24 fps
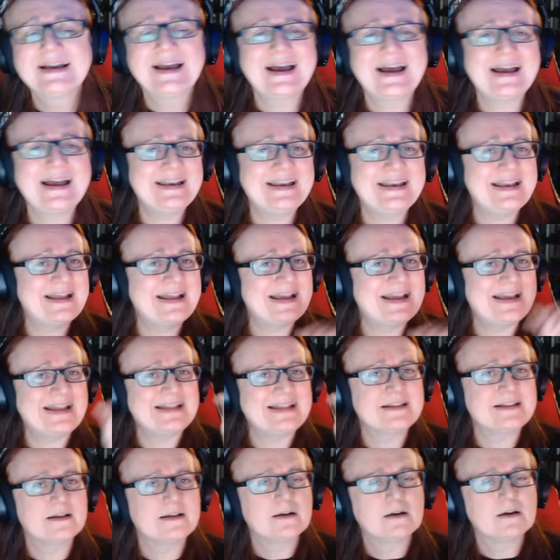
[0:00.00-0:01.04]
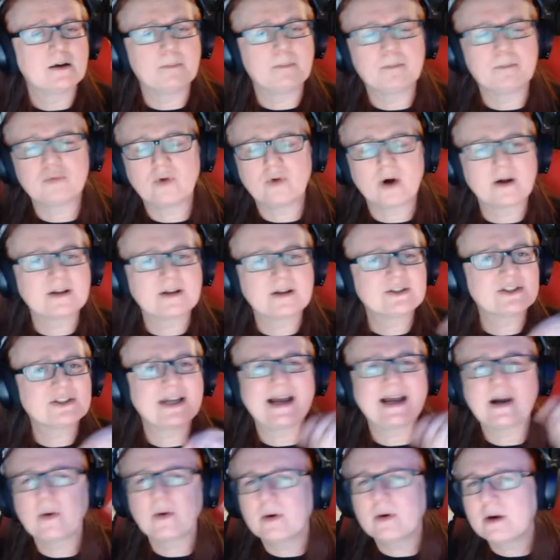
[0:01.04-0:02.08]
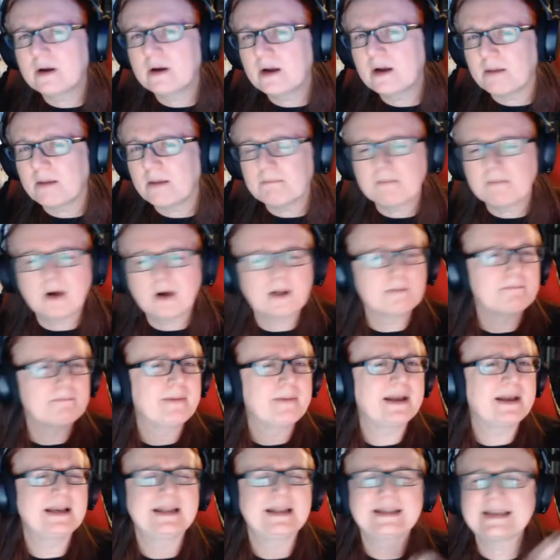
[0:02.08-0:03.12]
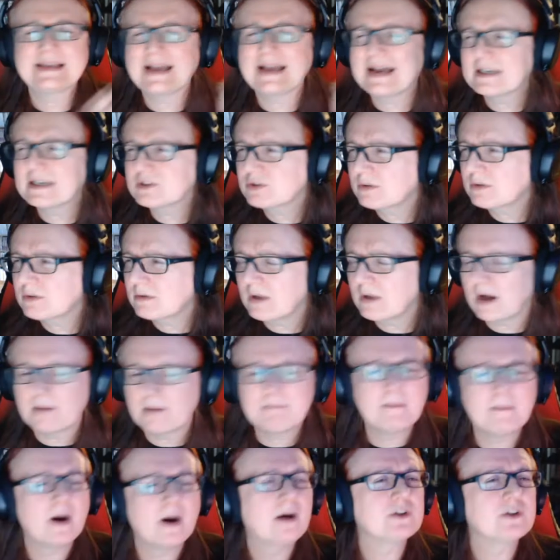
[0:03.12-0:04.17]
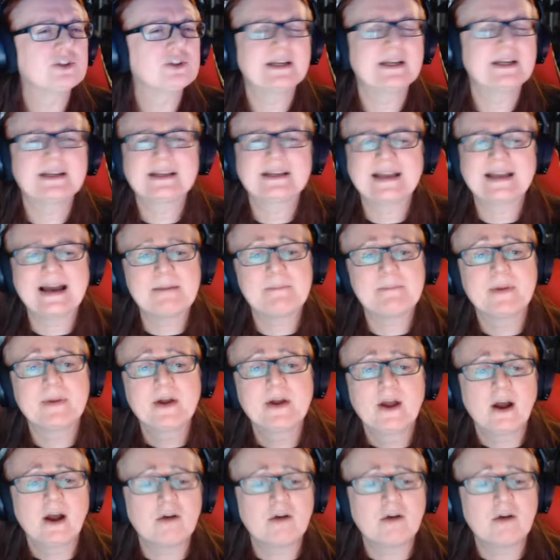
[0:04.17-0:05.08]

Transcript: and then a Brock Tower, a Martin Bailey Castle, a marching camp,